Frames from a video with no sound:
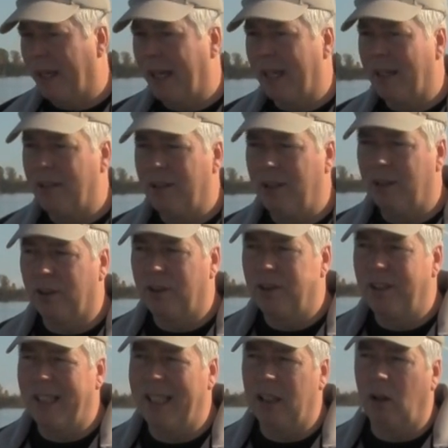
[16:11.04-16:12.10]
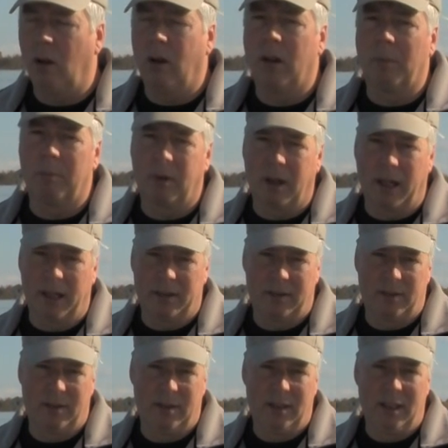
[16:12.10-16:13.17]
that is you're seeing all the
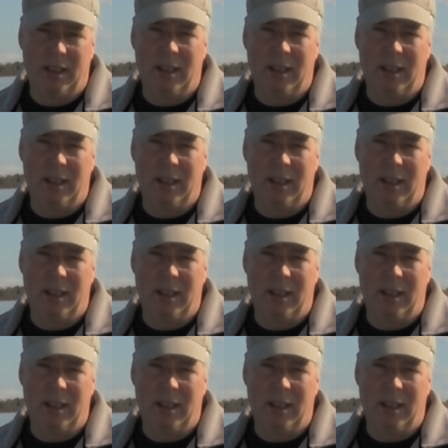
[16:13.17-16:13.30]
products.